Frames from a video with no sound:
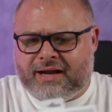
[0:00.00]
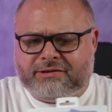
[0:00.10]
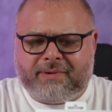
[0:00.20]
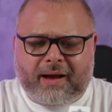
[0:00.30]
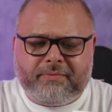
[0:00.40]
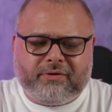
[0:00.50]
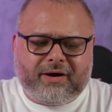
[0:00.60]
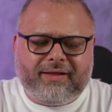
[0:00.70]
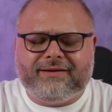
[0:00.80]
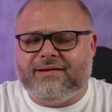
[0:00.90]
as popular, I
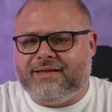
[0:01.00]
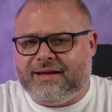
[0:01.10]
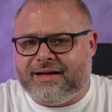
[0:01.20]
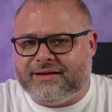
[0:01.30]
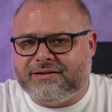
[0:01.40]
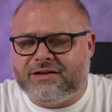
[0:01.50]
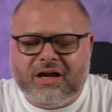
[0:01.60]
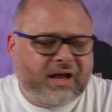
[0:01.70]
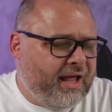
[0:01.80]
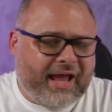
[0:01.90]
like to think it is,
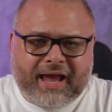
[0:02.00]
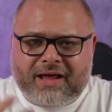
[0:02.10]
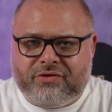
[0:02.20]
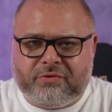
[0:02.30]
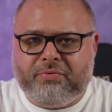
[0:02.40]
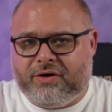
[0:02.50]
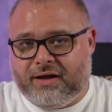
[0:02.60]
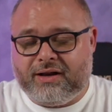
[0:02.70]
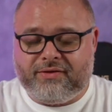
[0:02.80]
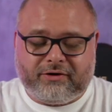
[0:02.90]
and they're putting
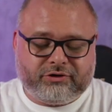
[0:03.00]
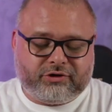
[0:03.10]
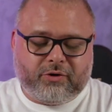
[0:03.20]
it in there. So